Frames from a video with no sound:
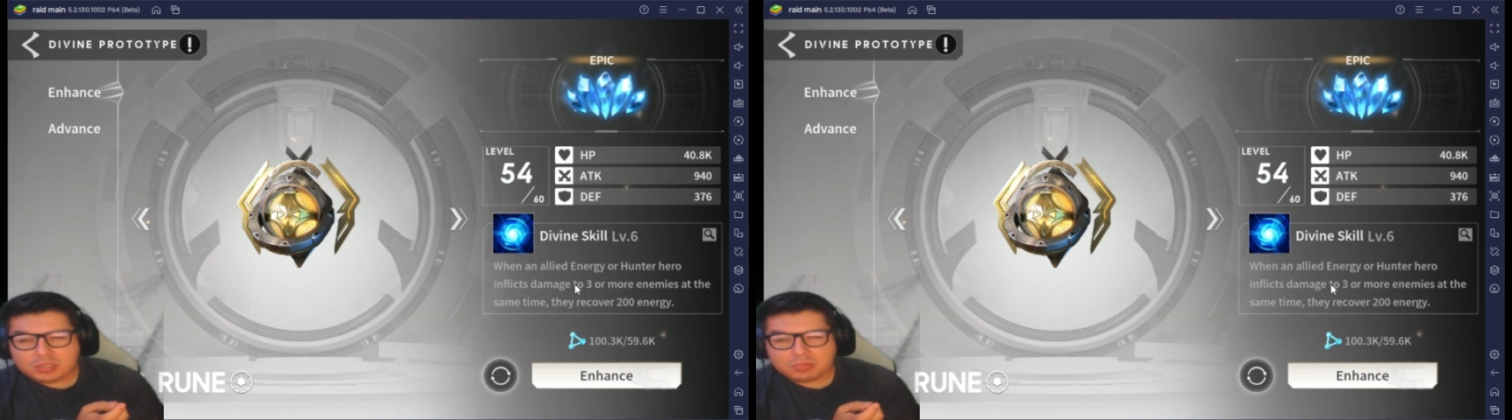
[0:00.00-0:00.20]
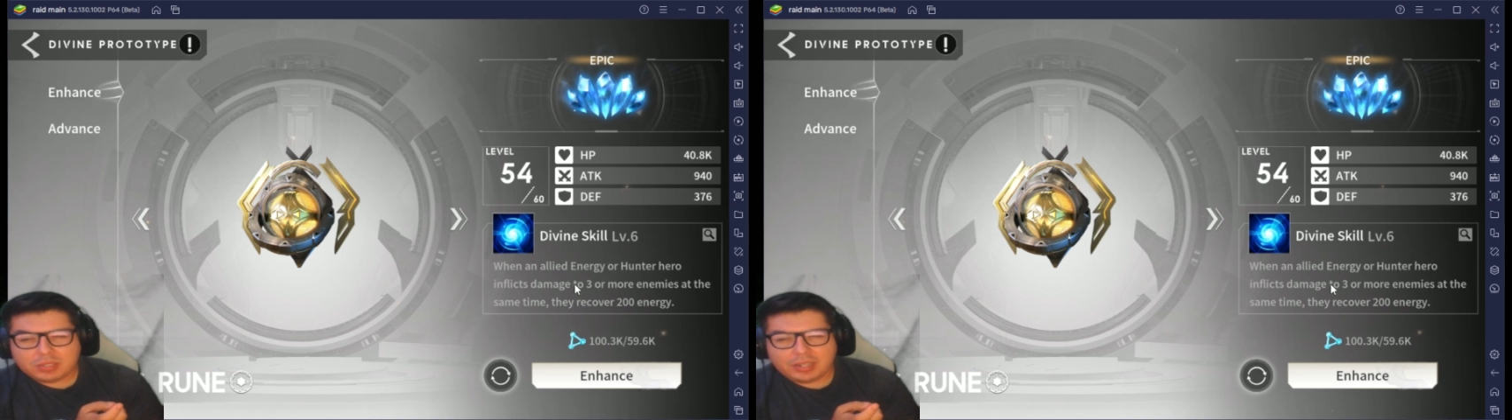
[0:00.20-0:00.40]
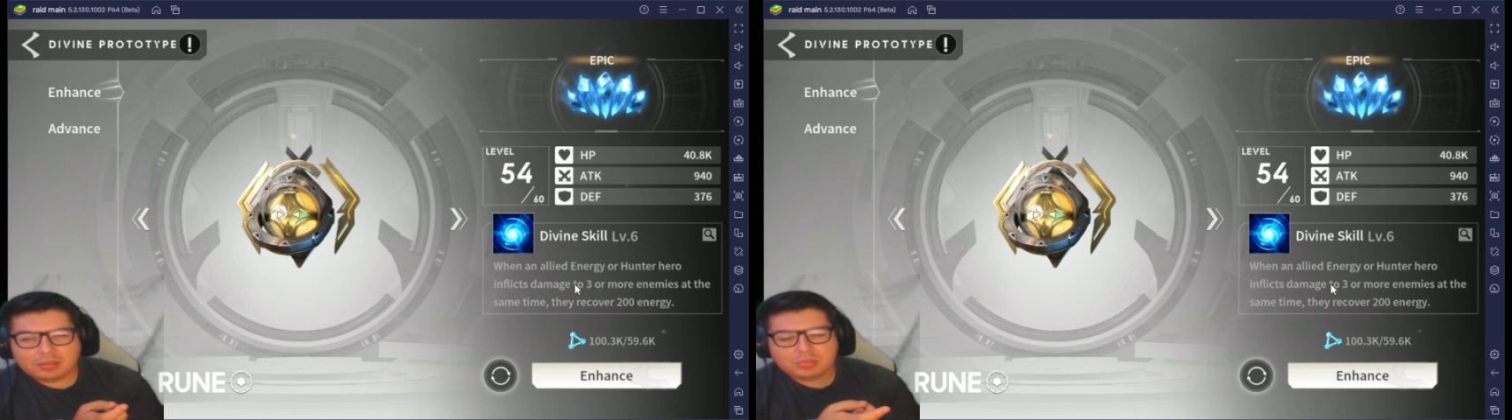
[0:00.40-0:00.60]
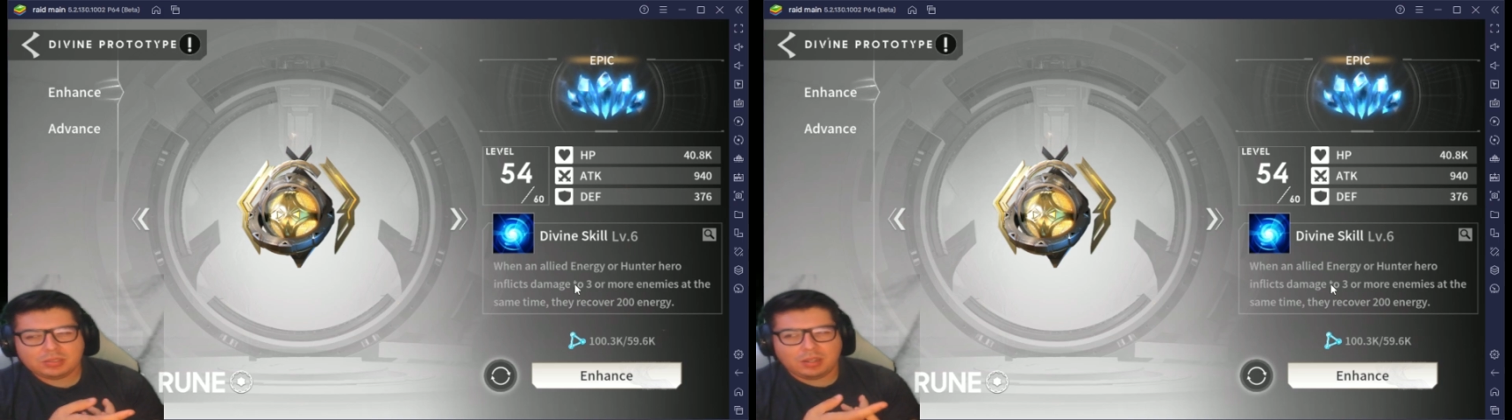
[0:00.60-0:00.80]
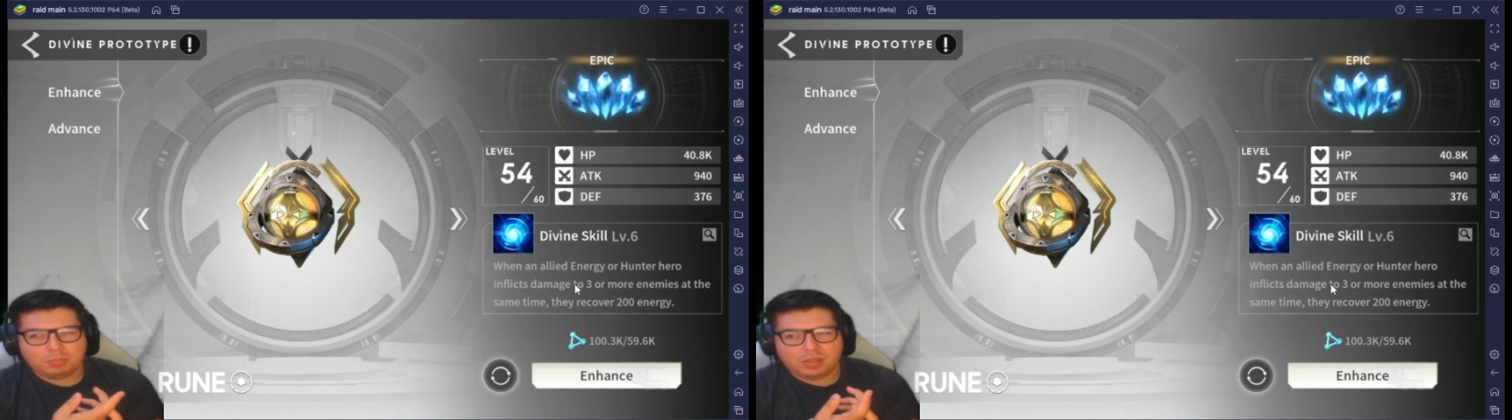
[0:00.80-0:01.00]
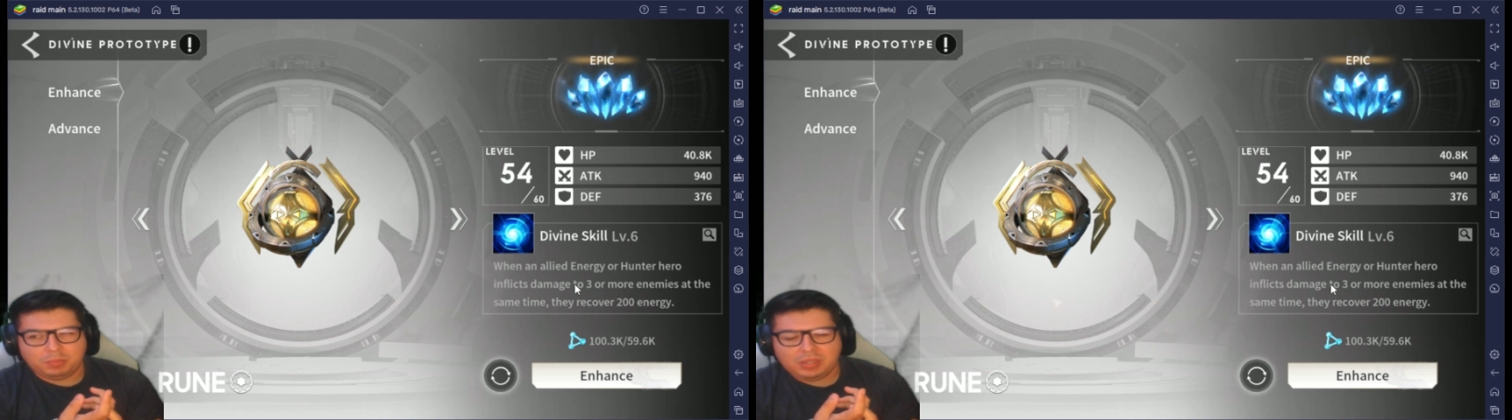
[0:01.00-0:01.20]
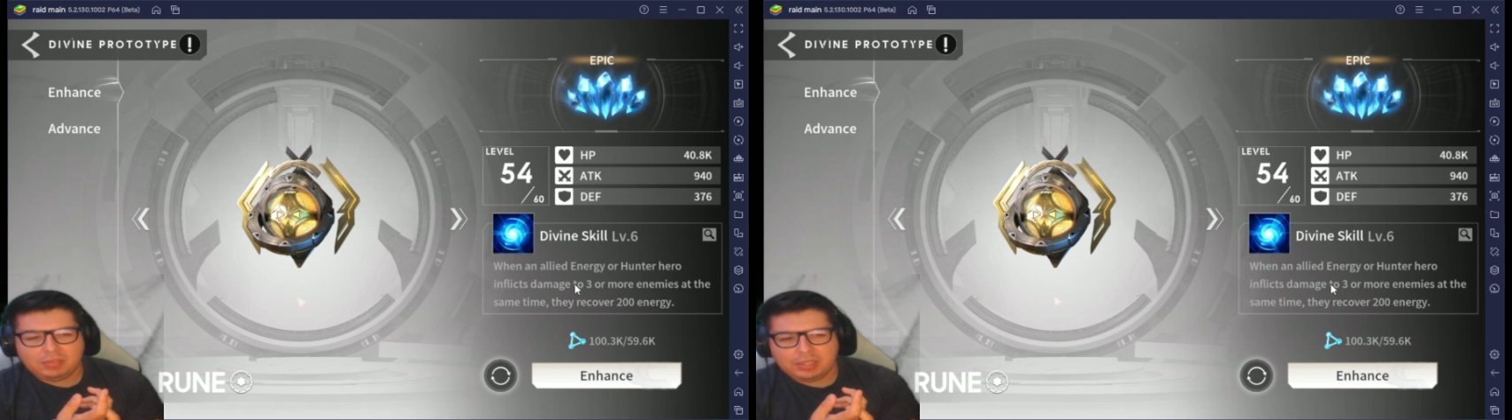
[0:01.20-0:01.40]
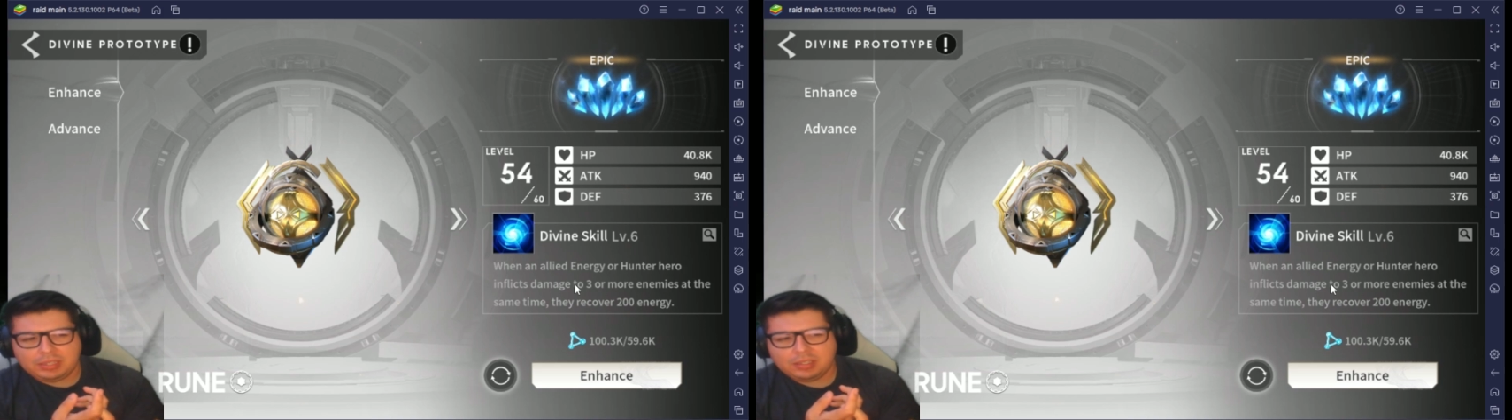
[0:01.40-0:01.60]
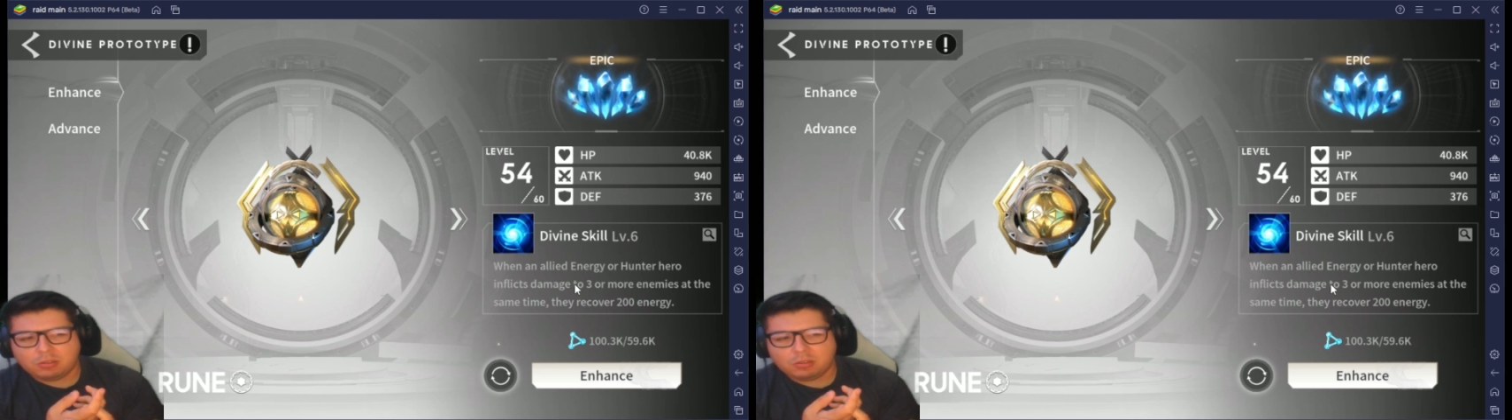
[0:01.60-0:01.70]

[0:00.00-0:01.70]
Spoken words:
sometimes on PvE.